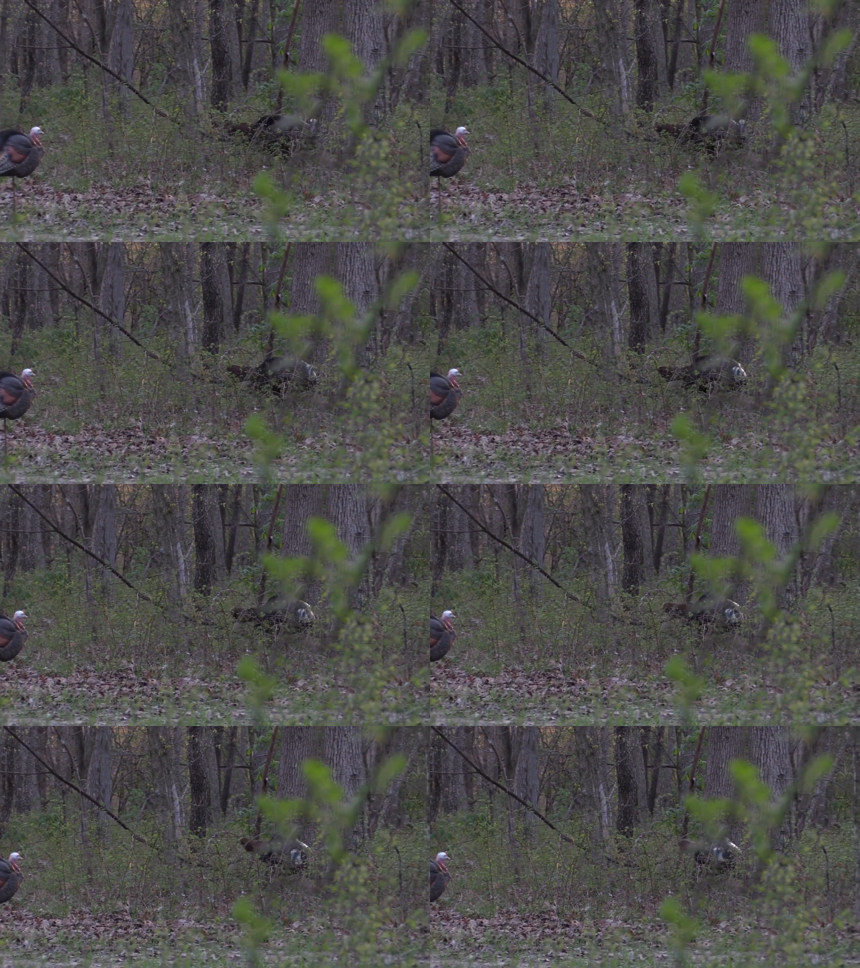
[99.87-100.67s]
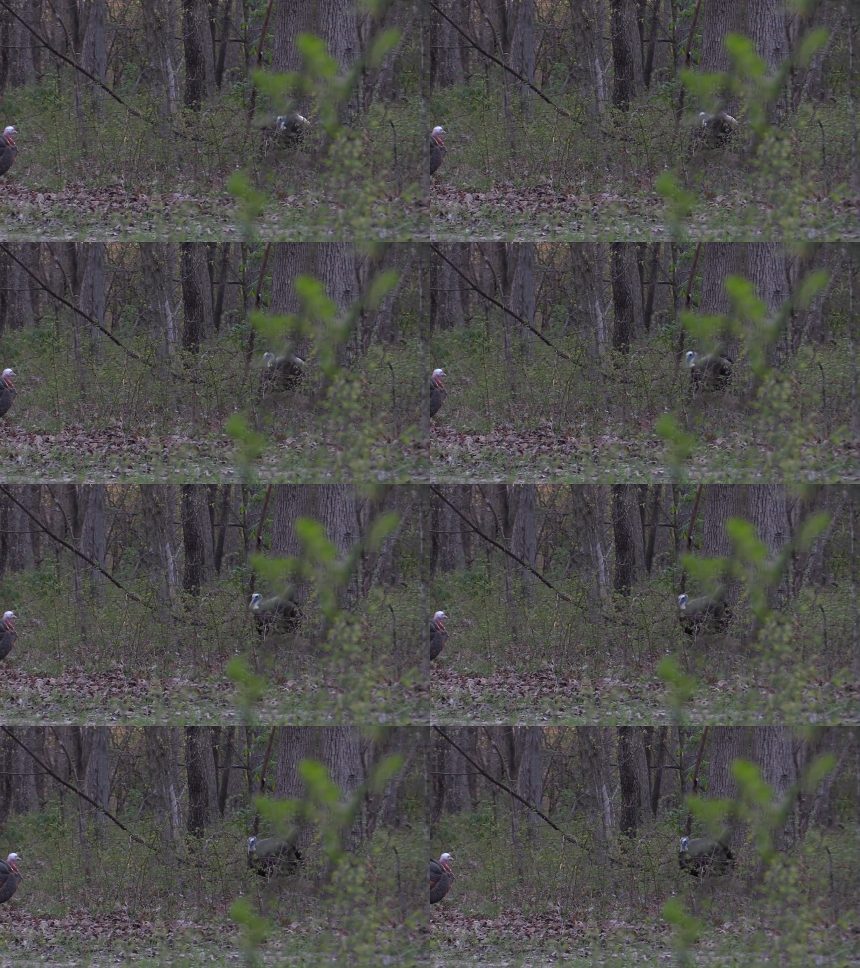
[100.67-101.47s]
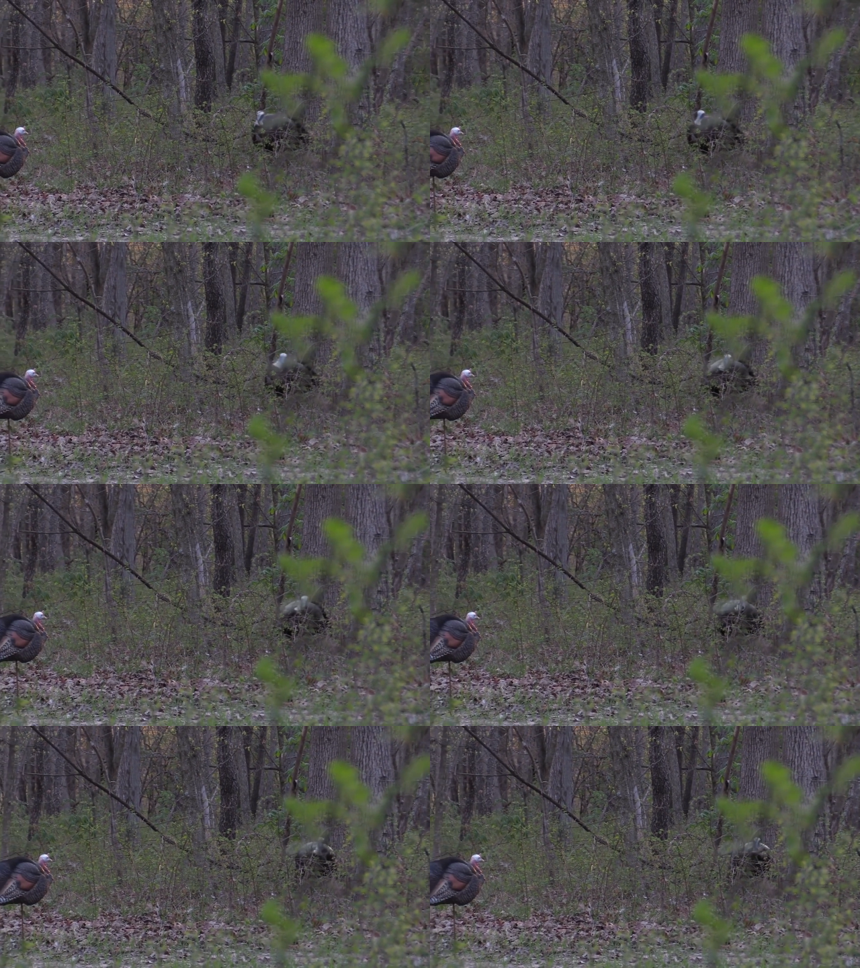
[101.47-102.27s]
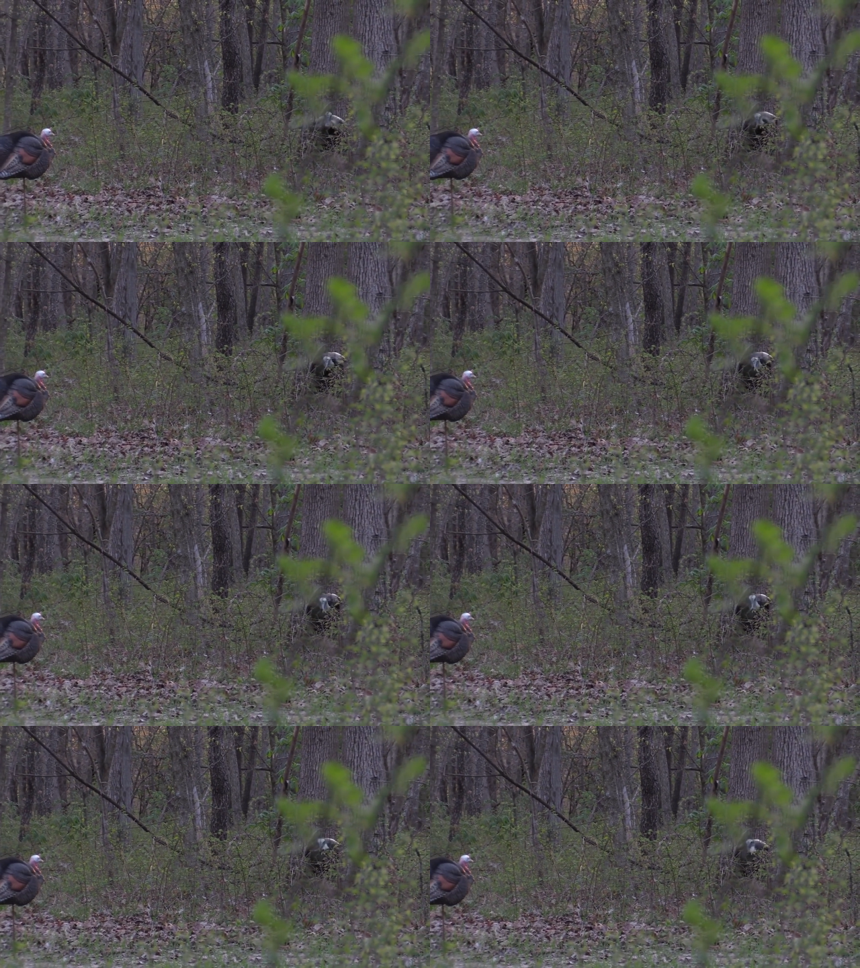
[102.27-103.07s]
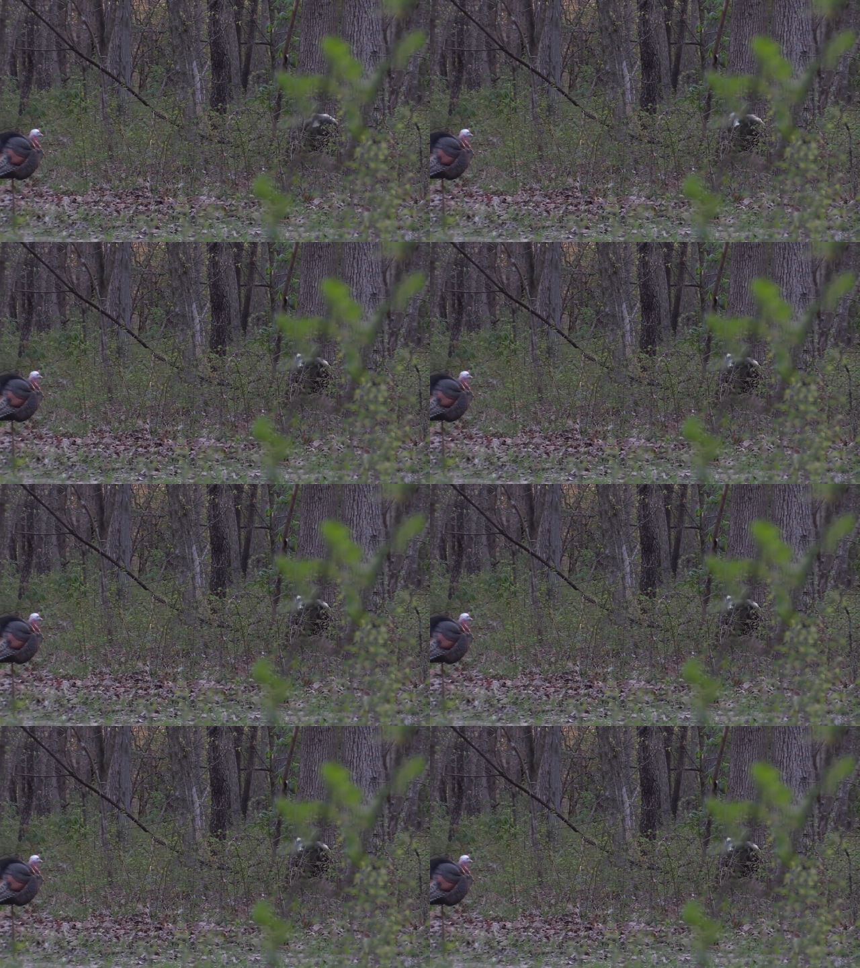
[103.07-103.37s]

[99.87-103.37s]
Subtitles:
No face is visible, so there are no lips to read.